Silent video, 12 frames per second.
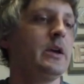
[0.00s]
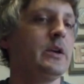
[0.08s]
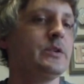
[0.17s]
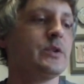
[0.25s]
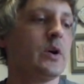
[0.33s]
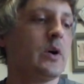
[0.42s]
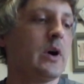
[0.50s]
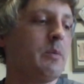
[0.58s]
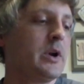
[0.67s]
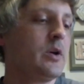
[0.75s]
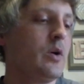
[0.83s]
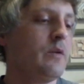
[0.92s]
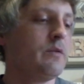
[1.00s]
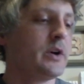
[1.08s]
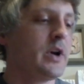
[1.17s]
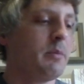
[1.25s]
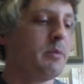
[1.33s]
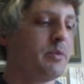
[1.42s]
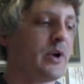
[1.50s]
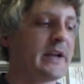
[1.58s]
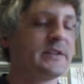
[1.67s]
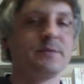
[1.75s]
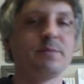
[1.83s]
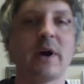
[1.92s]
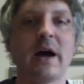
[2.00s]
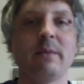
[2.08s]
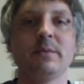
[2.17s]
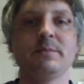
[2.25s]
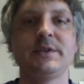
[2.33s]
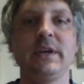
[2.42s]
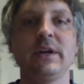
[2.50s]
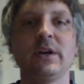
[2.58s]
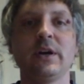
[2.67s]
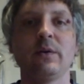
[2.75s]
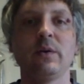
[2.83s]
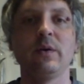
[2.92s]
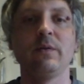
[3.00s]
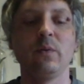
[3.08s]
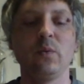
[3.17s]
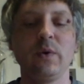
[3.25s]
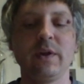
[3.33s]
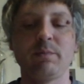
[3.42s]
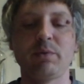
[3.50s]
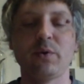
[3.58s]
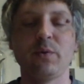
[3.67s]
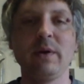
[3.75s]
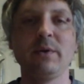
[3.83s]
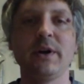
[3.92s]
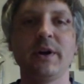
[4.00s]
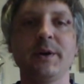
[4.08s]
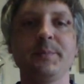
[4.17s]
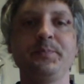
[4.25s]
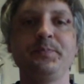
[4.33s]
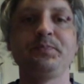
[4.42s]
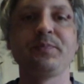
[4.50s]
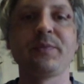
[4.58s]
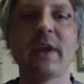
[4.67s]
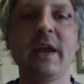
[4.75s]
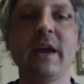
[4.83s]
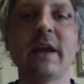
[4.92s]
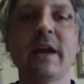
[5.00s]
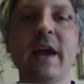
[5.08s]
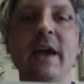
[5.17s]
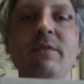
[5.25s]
So I want to go over a couple practice problems here with perimeter, and I have a